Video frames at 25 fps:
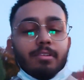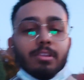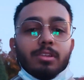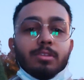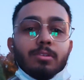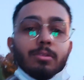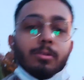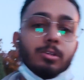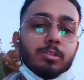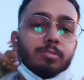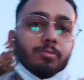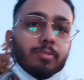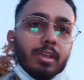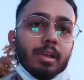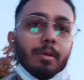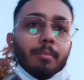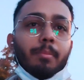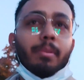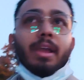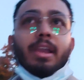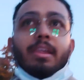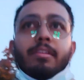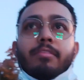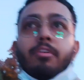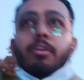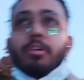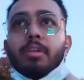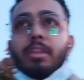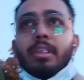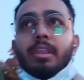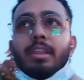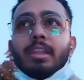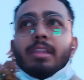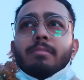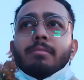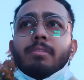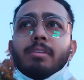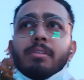it goes. We applied for
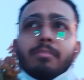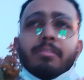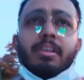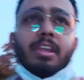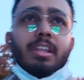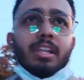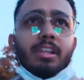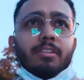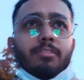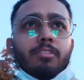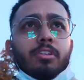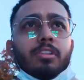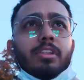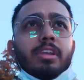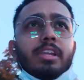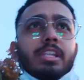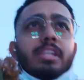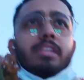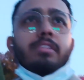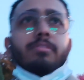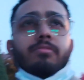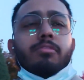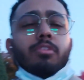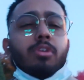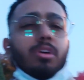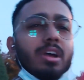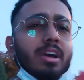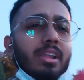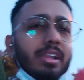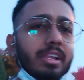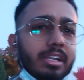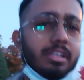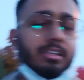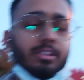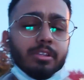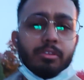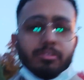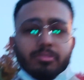it and we waited for our
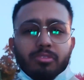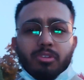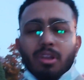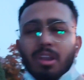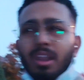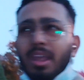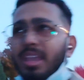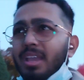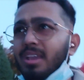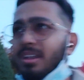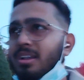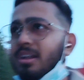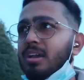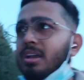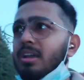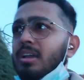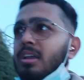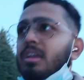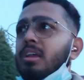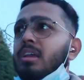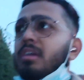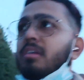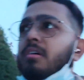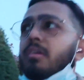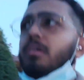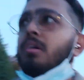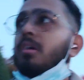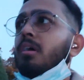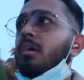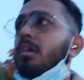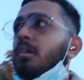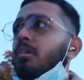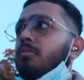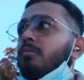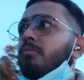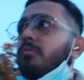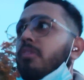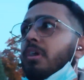interview for like
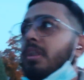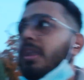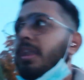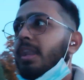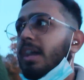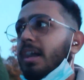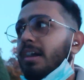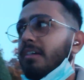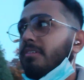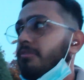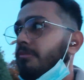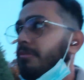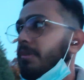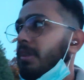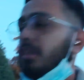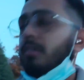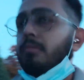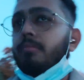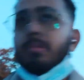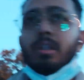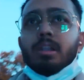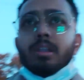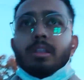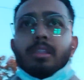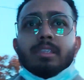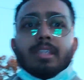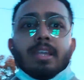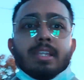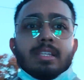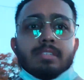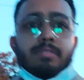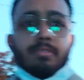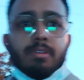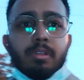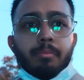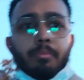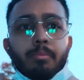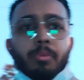1.5 weeks. But
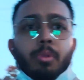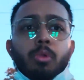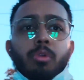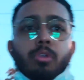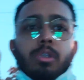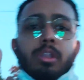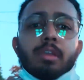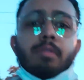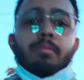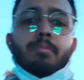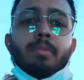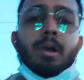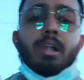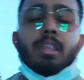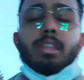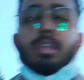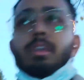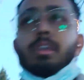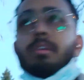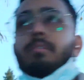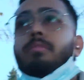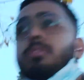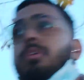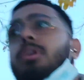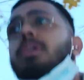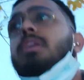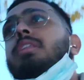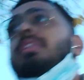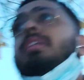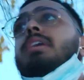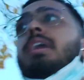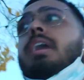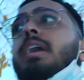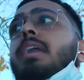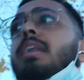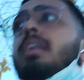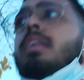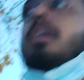there's one pro tip I'll give you at
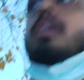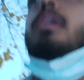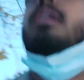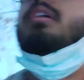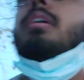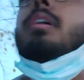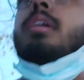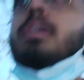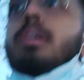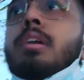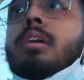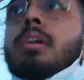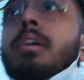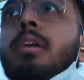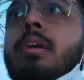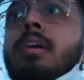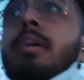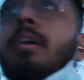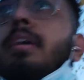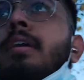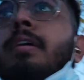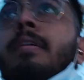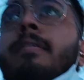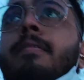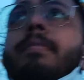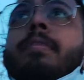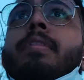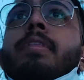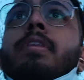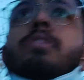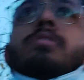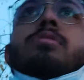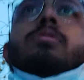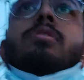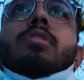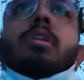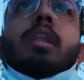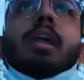the end.
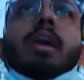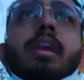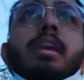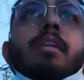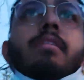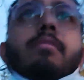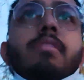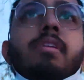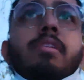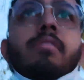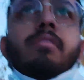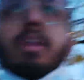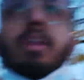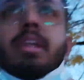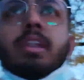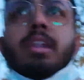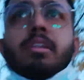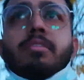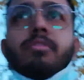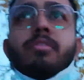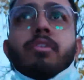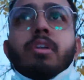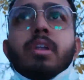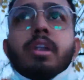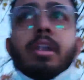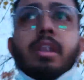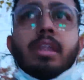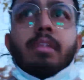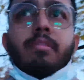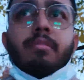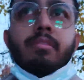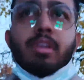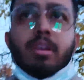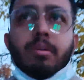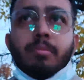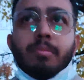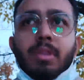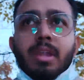So like we waited for it and
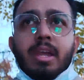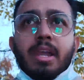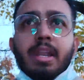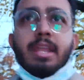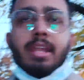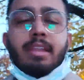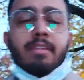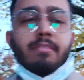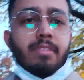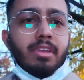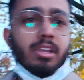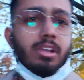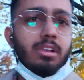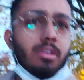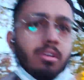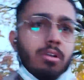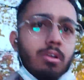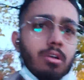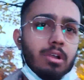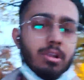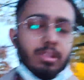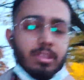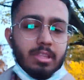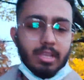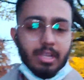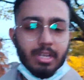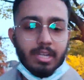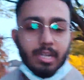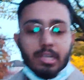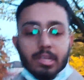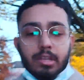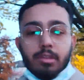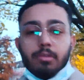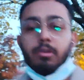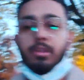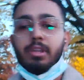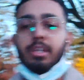we applied and we got the interview,